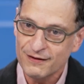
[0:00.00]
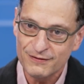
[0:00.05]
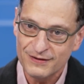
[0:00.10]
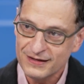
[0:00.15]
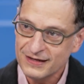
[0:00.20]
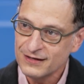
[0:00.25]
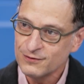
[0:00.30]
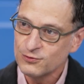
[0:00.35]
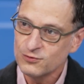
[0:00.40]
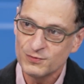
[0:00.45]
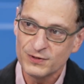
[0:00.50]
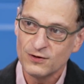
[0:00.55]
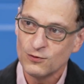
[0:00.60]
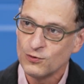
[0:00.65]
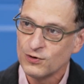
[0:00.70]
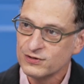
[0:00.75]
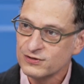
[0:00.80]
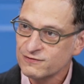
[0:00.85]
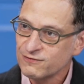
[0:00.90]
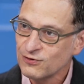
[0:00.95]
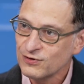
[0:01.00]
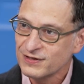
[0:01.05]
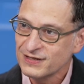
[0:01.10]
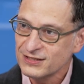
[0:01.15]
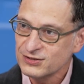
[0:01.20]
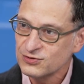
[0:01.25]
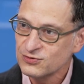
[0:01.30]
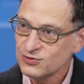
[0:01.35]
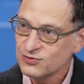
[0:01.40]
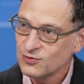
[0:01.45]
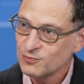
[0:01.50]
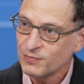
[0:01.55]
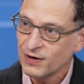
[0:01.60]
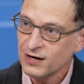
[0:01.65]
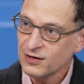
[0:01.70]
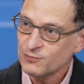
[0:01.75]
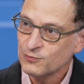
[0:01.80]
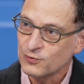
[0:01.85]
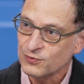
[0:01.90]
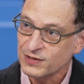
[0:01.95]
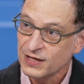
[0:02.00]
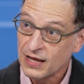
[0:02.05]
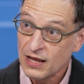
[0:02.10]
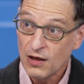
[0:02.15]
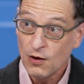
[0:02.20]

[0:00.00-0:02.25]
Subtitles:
I think he would be a wonderful addition to the park board.